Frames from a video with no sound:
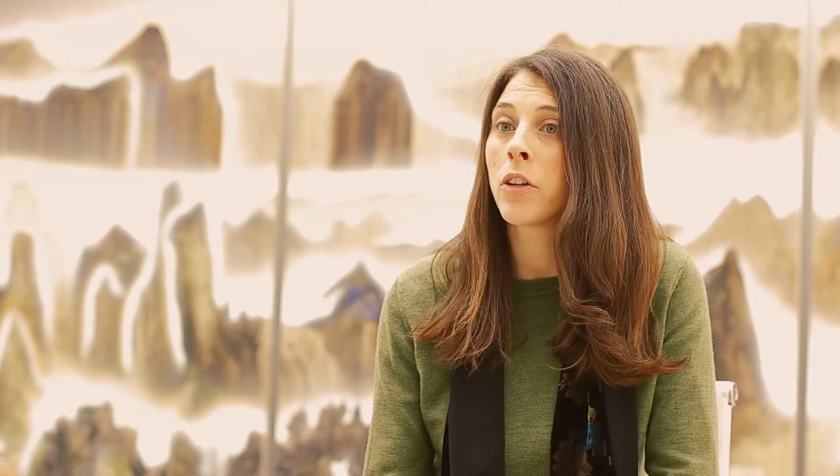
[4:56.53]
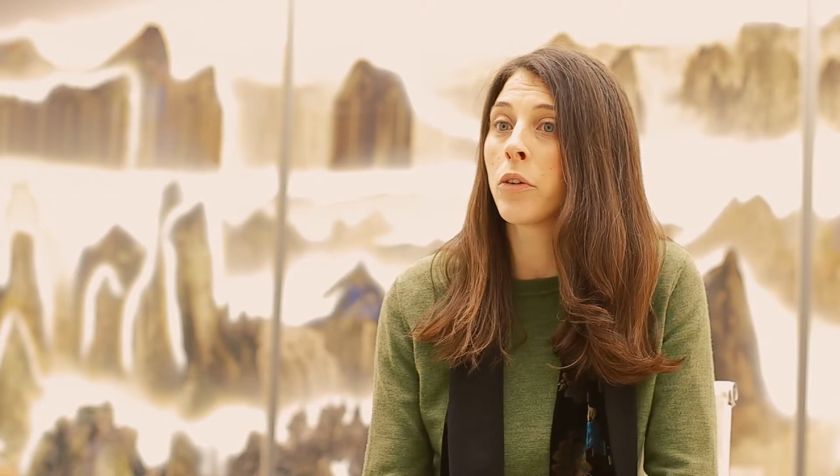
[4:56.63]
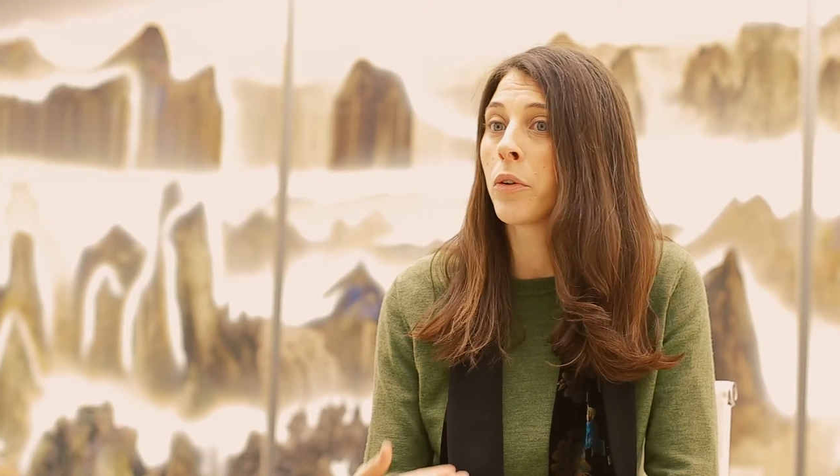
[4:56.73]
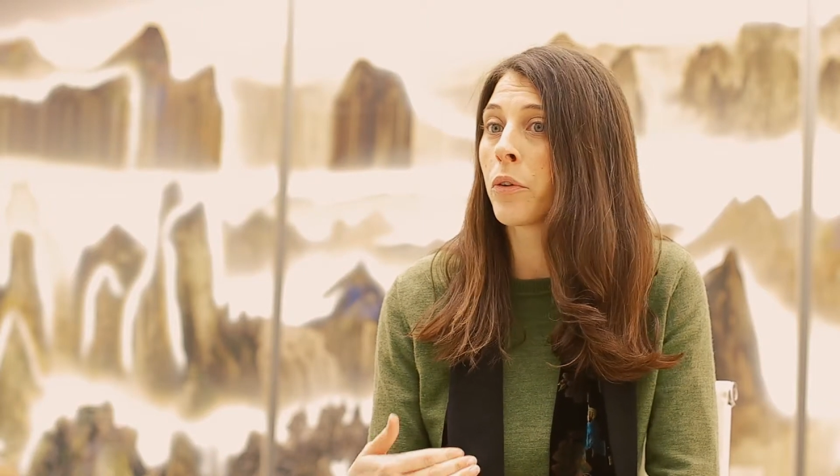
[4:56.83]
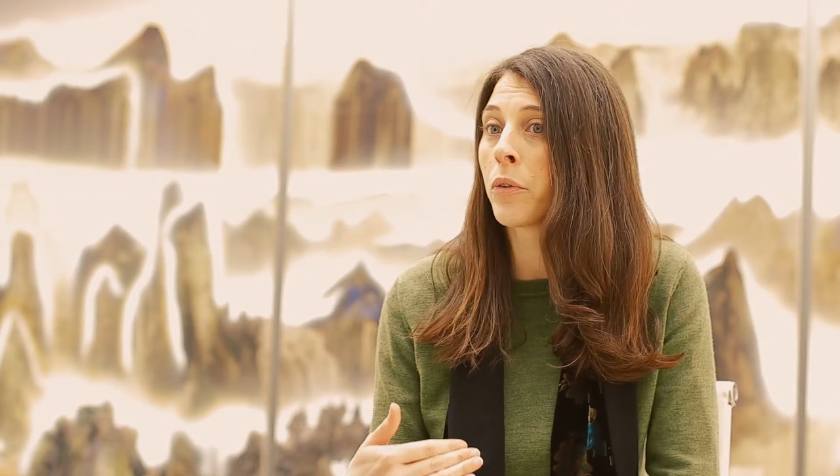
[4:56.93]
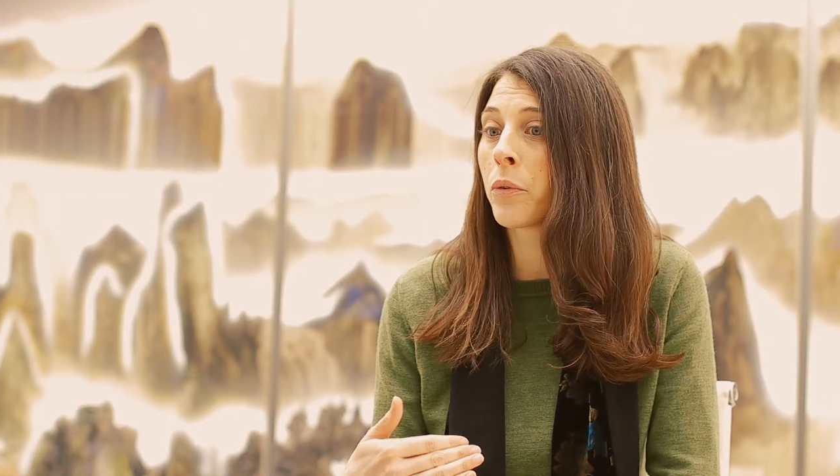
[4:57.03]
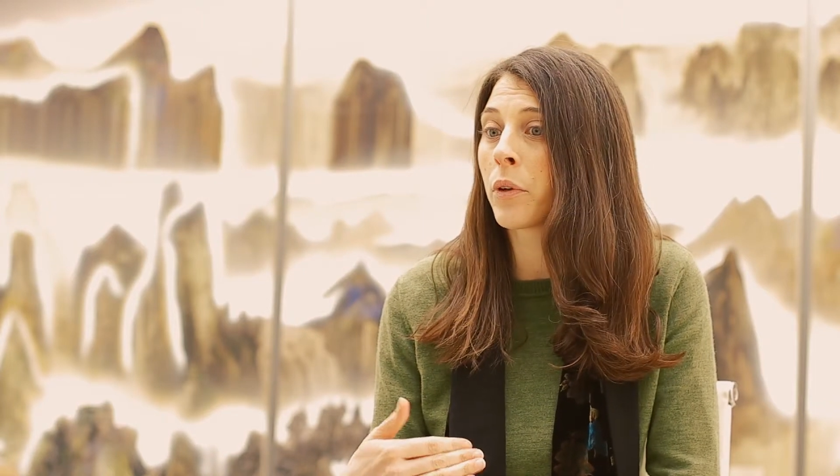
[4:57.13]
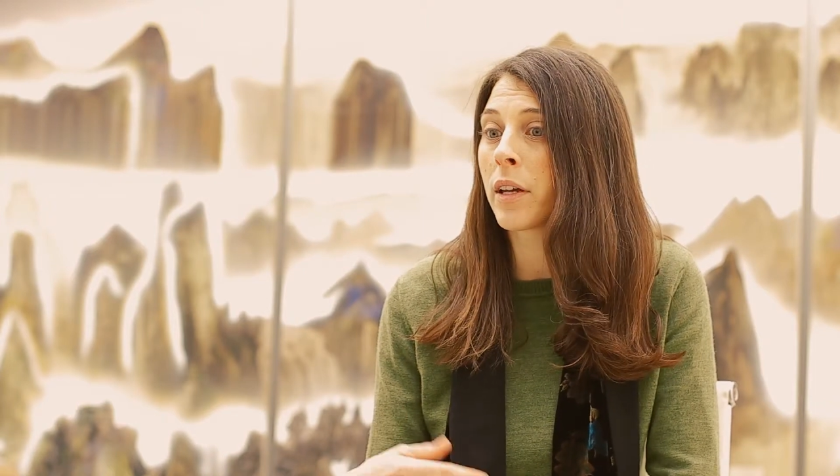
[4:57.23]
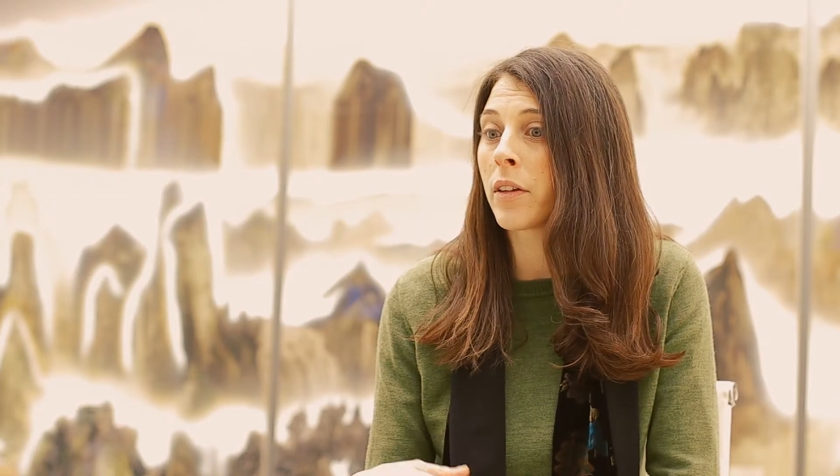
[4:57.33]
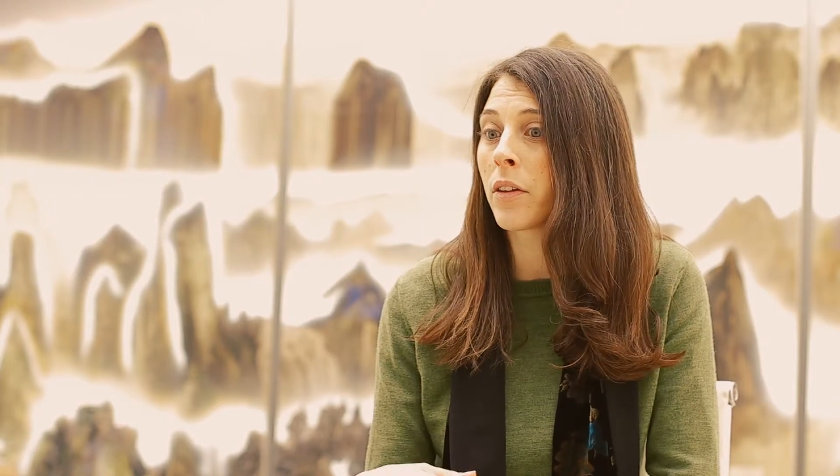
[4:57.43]
you
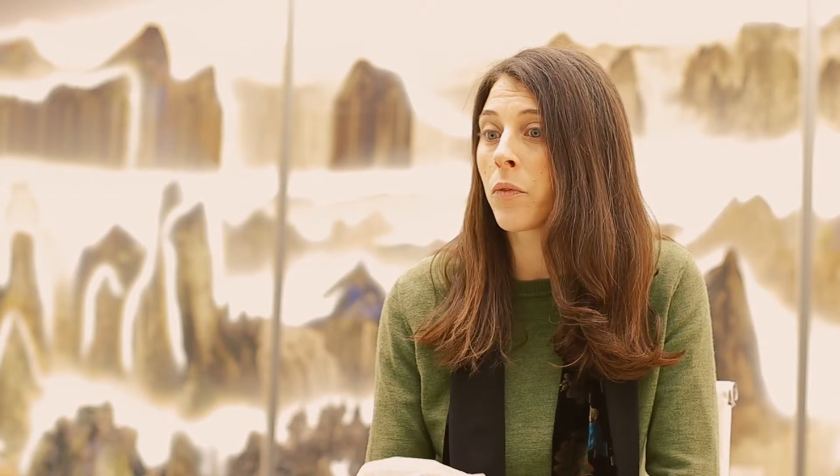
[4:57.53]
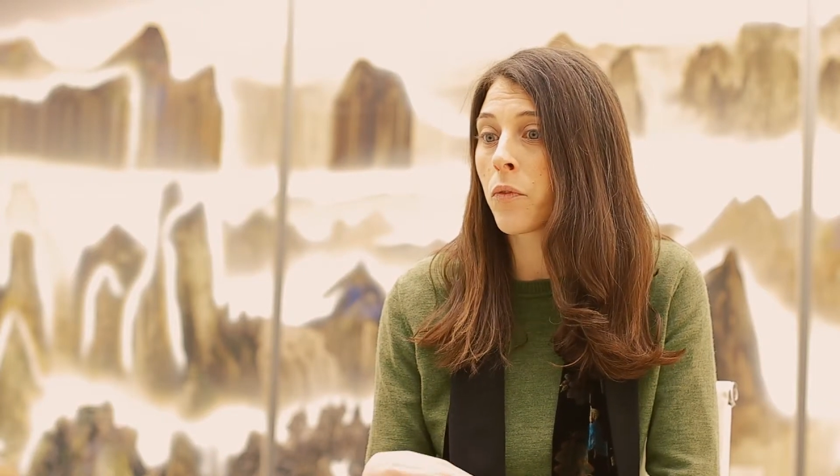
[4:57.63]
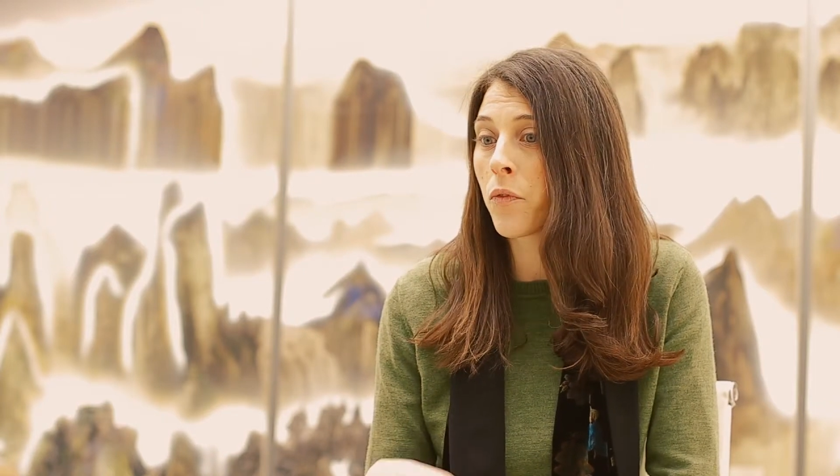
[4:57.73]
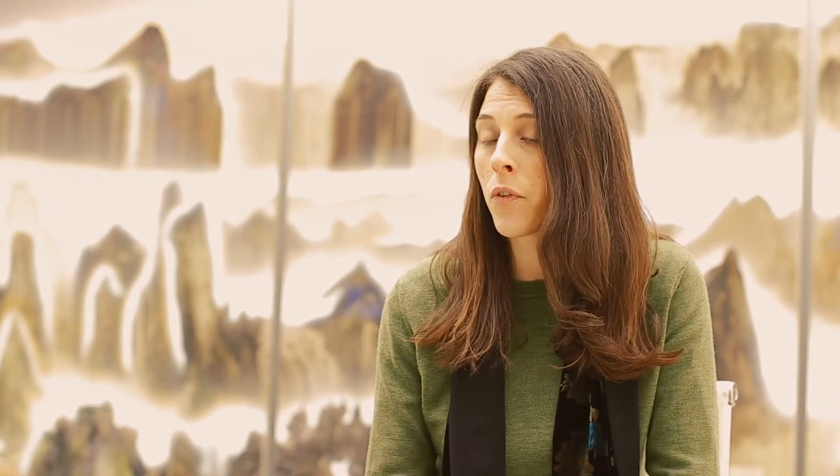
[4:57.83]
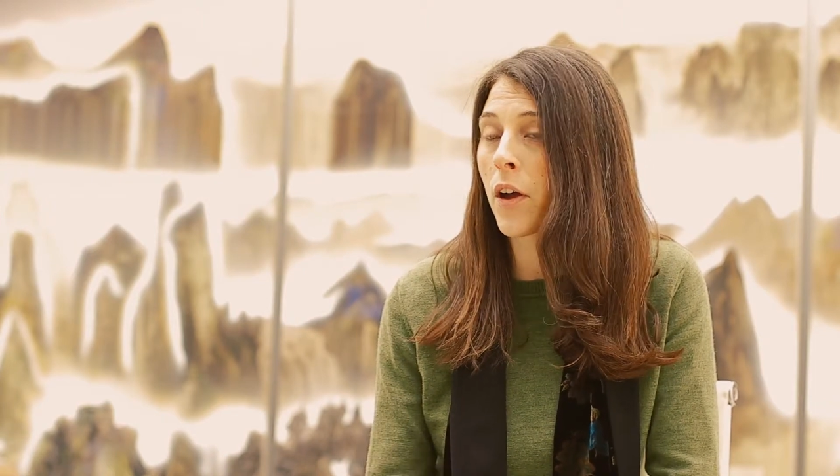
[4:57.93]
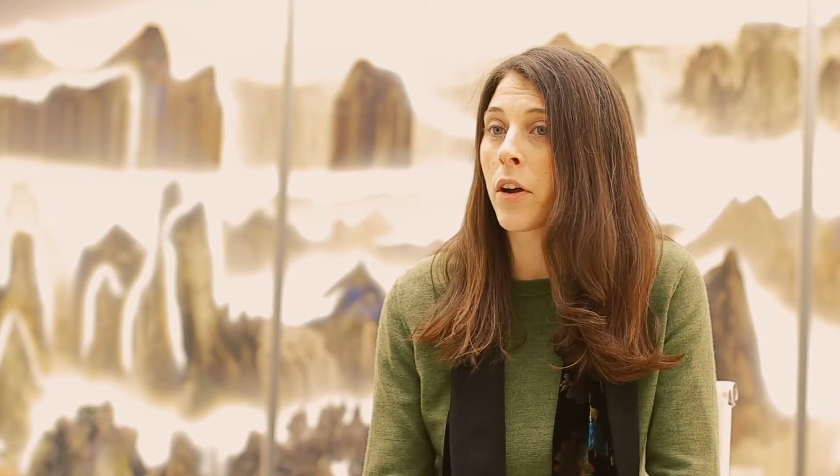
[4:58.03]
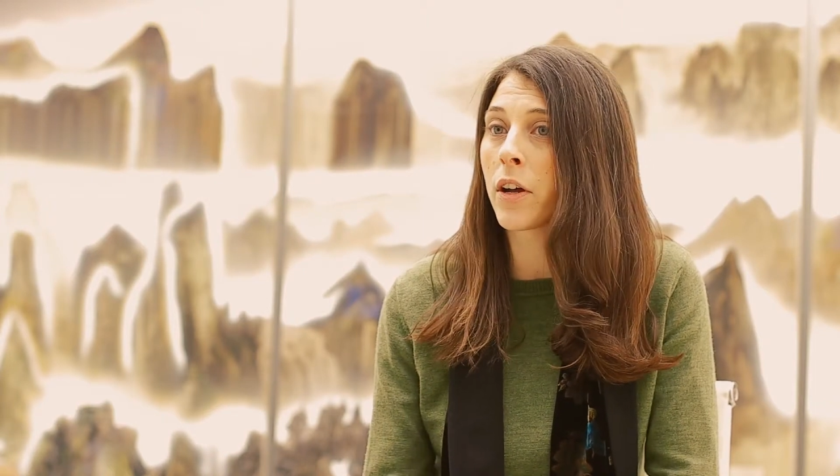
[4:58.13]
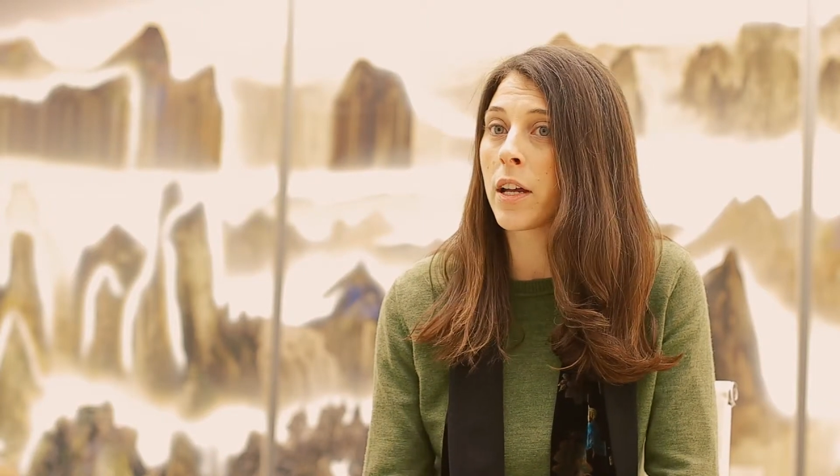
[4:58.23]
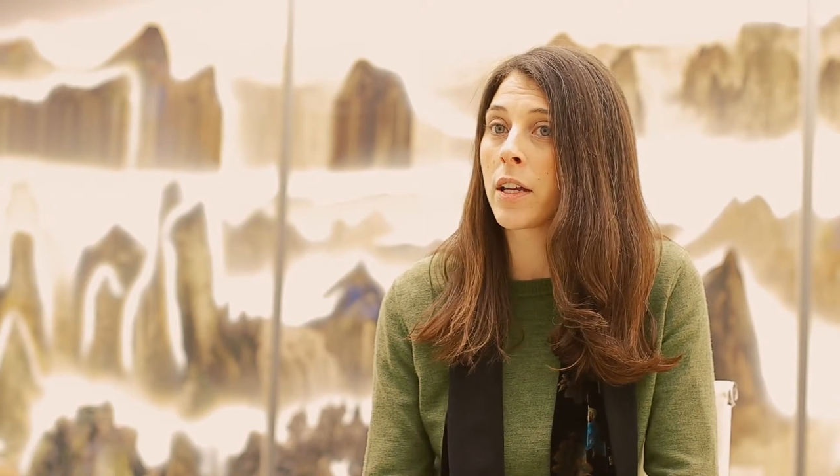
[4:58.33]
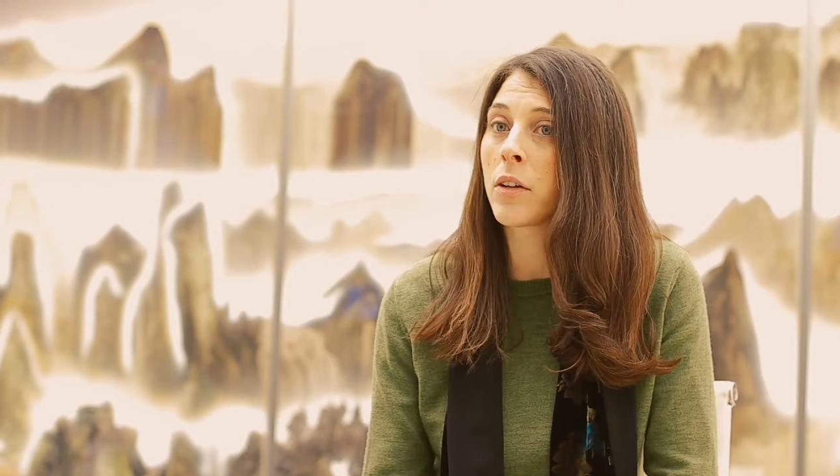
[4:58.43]

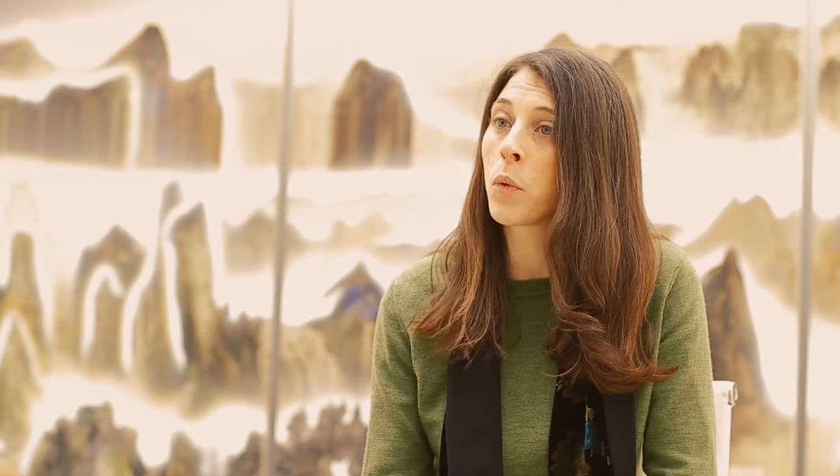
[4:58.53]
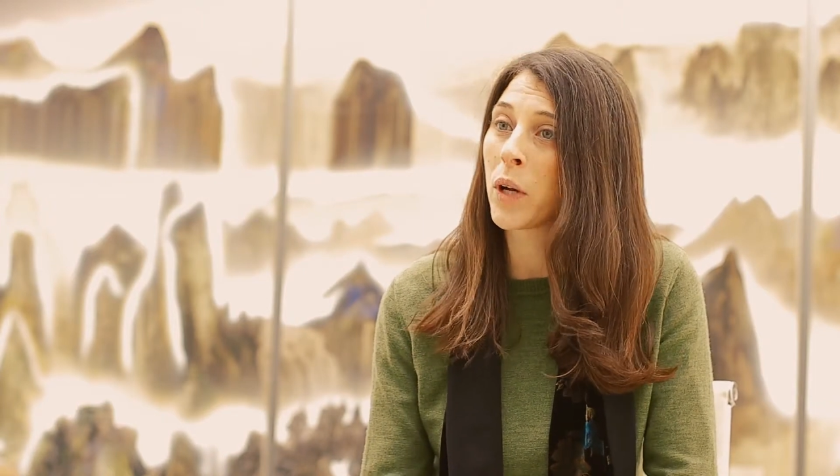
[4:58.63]
very